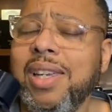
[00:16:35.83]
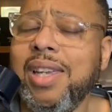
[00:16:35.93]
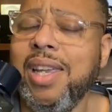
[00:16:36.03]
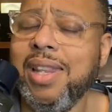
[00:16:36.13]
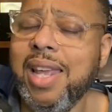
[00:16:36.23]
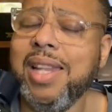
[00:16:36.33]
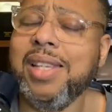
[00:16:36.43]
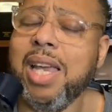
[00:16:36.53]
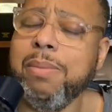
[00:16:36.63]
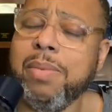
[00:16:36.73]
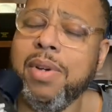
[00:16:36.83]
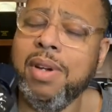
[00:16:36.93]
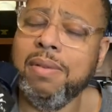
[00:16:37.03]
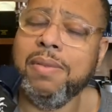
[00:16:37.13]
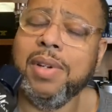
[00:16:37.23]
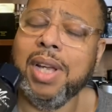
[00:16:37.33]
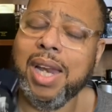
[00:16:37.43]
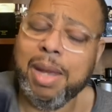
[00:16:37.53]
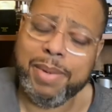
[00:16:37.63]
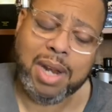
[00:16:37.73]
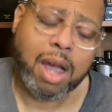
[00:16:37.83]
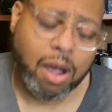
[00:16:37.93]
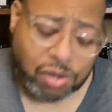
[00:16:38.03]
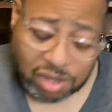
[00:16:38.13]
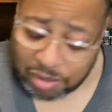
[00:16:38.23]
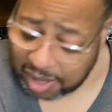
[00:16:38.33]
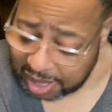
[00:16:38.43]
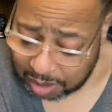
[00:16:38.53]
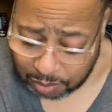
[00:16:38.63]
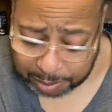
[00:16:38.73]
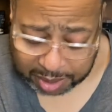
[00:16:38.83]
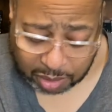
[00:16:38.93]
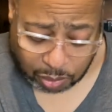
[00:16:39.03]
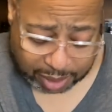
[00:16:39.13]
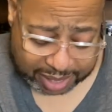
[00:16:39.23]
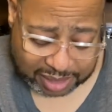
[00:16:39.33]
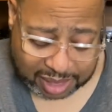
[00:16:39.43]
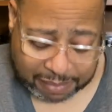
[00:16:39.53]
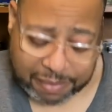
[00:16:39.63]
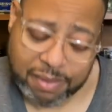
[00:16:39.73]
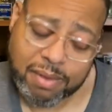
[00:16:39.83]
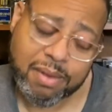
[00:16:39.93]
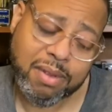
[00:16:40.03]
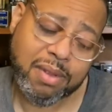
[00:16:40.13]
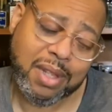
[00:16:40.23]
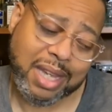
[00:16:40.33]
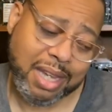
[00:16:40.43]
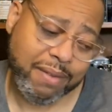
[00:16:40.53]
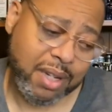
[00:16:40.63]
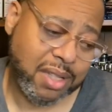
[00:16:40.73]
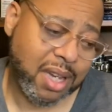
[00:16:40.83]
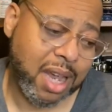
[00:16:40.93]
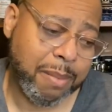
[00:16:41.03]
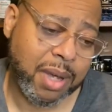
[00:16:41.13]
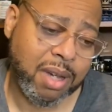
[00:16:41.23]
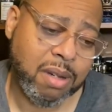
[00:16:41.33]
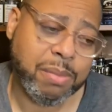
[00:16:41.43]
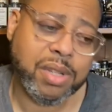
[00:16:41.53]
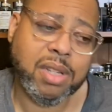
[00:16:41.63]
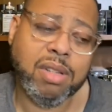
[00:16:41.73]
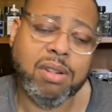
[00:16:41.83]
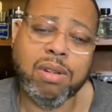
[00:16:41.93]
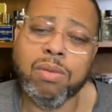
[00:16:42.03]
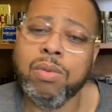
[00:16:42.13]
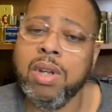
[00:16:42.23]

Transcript: in that type of climate. I also think it would be great if the evening time comes and, you know,